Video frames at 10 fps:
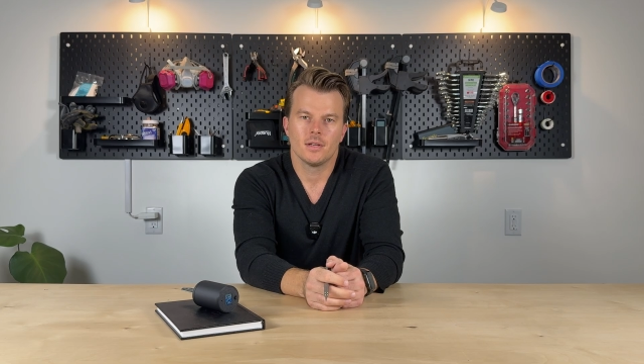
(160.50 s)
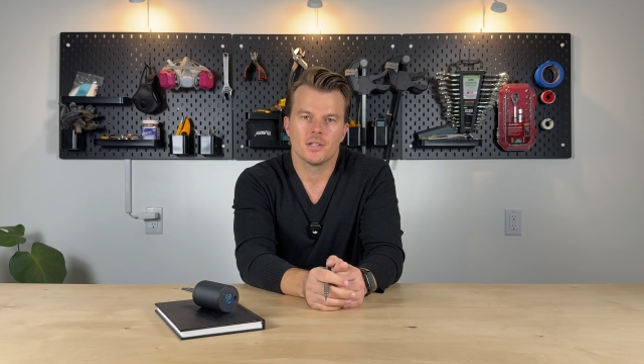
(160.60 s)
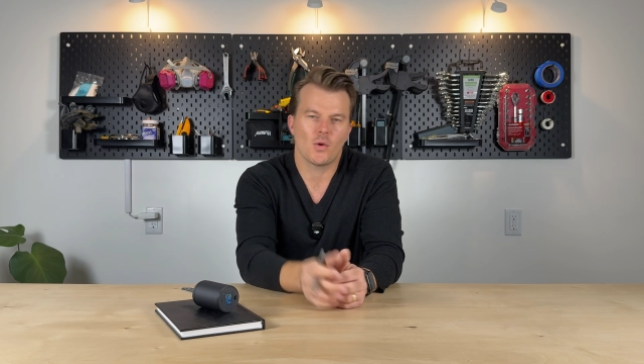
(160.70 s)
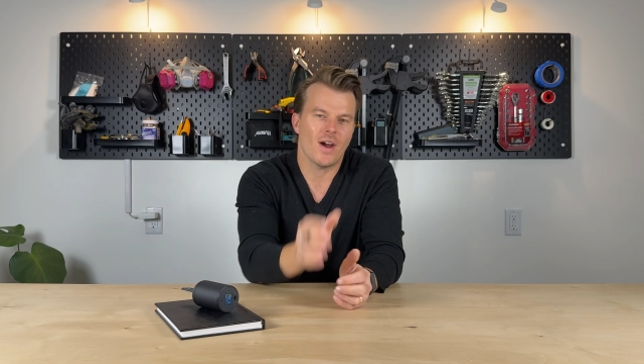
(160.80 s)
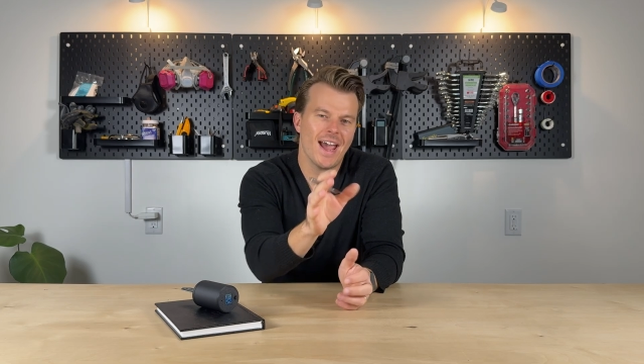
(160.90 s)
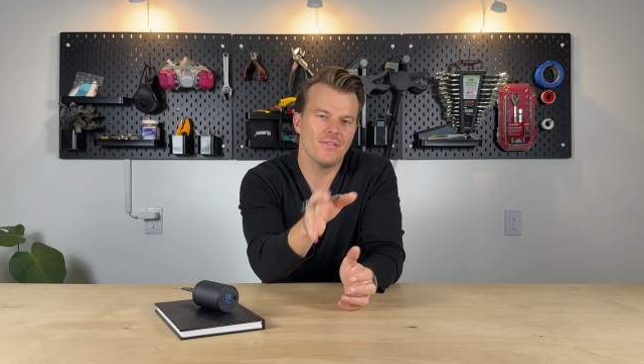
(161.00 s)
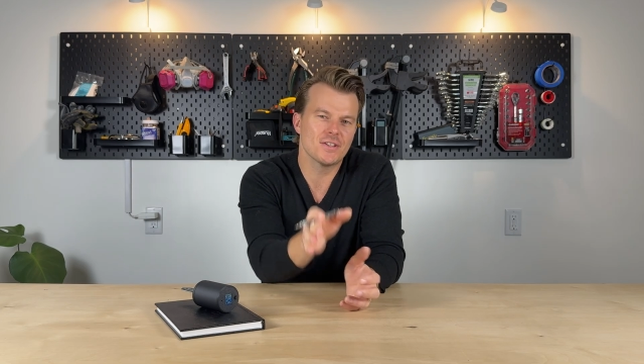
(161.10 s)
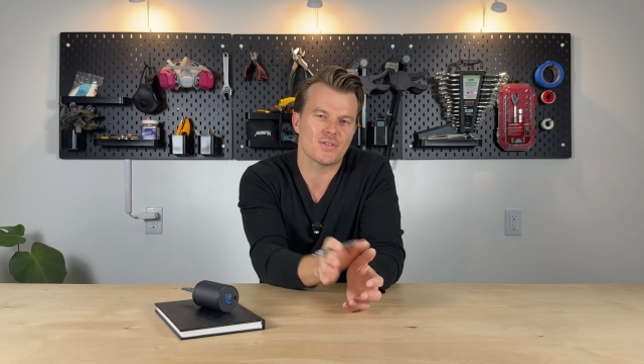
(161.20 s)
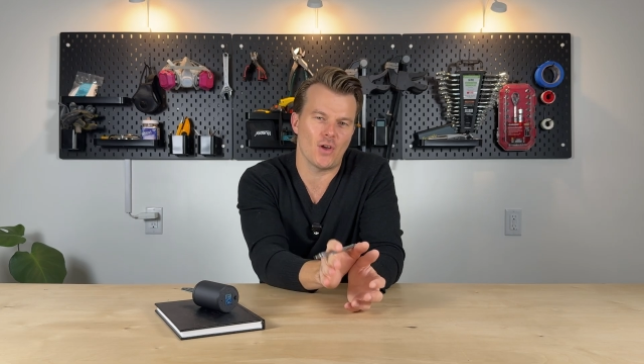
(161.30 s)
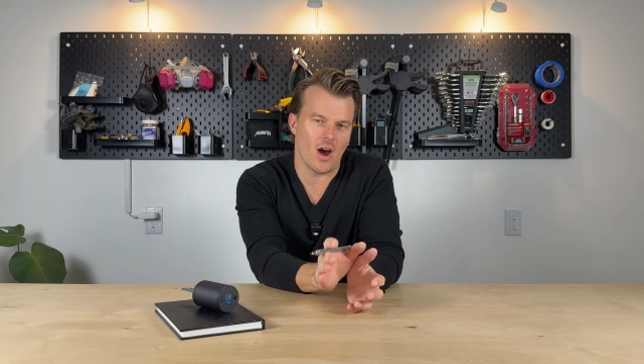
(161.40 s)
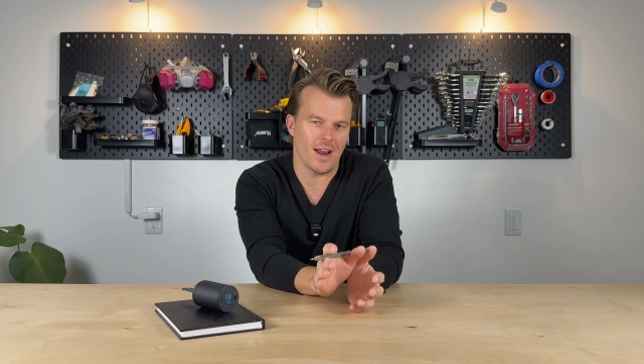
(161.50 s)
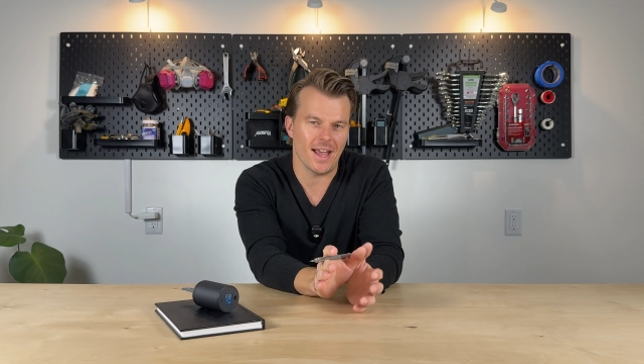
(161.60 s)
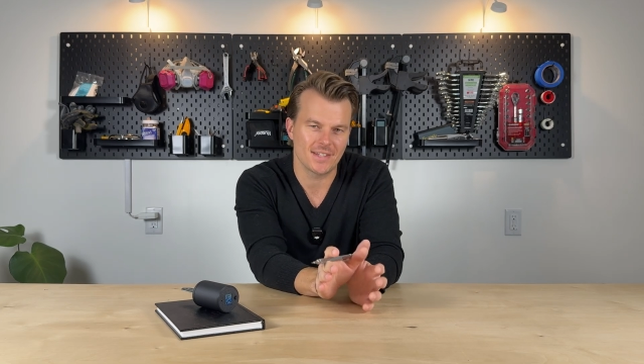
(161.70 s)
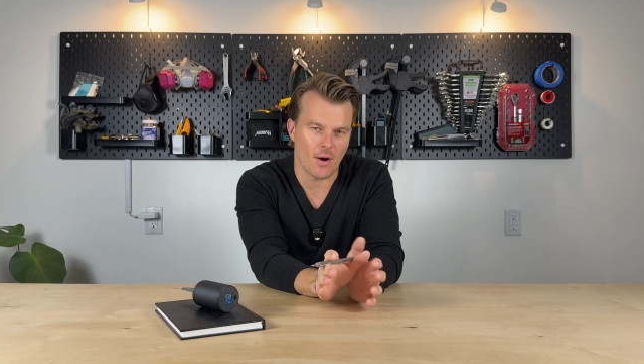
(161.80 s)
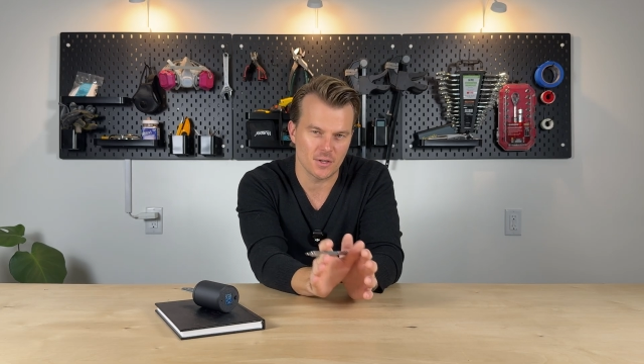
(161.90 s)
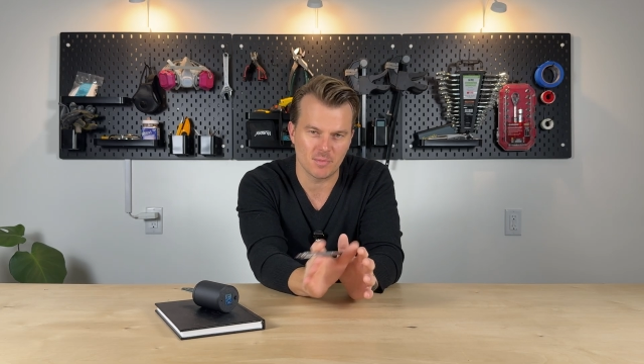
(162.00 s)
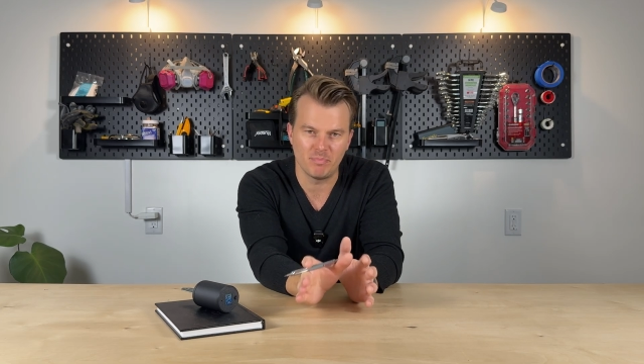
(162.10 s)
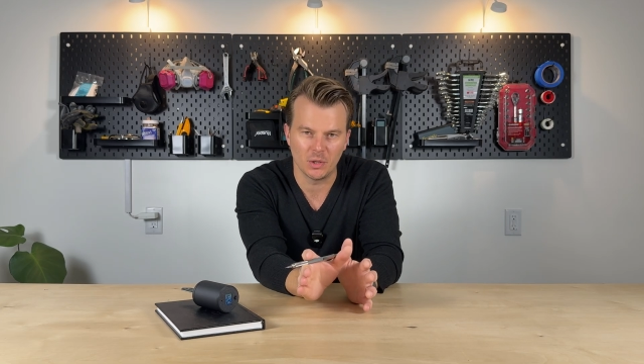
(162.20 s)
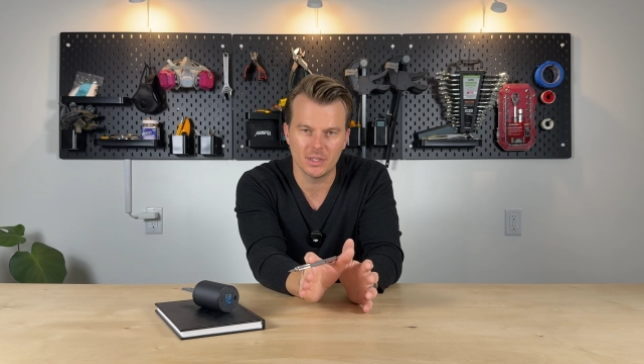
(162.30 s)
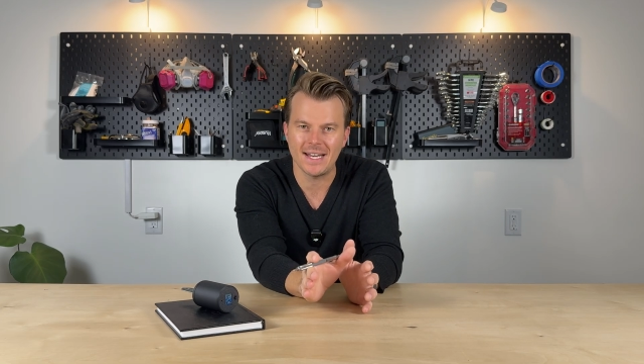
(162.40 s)
So I had this thought as I was
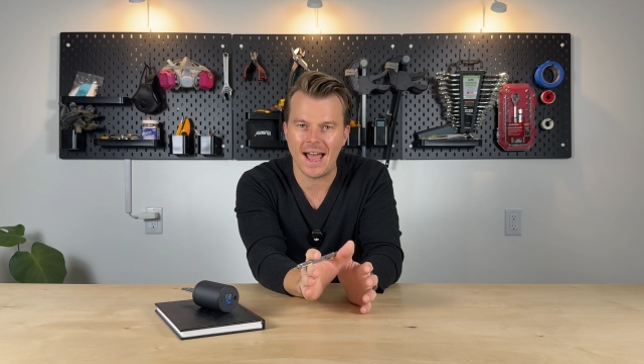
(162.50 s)
building